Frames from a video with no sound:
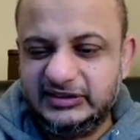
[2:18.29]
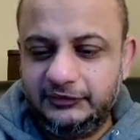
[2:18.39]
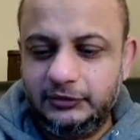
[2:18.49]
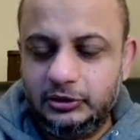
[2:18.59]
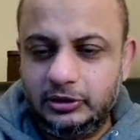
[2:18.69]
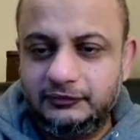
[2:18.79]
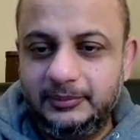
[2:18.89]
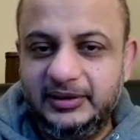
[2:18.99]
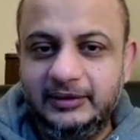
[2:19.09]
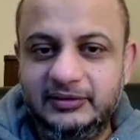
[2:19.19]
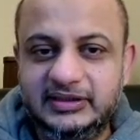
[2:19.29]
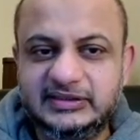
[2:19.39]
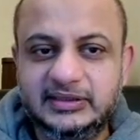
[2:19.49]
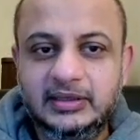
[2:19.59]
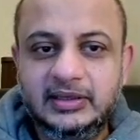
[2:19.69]
If you're not familiar with
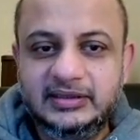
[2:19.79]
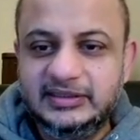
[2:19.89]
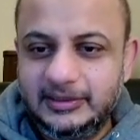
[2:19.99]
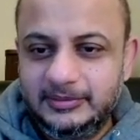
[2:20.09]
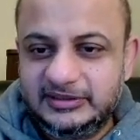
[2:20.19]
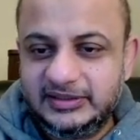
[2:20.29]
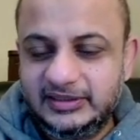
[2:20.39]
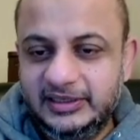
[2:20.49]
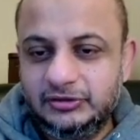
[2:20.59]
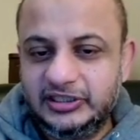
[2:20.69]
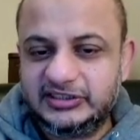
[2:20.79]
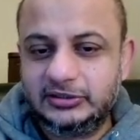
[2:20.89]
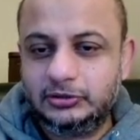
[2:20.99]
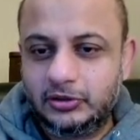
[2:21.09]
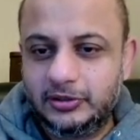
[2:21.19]
this, these are basically
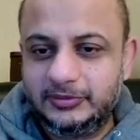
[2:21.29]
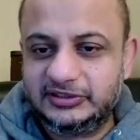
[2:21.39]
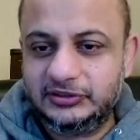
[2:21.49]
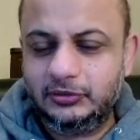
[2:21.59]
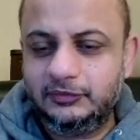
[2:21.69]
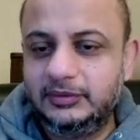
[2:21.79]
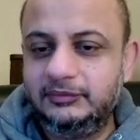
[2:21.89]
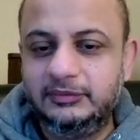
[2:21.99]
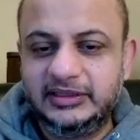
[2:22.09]
JSON documents, you know, whether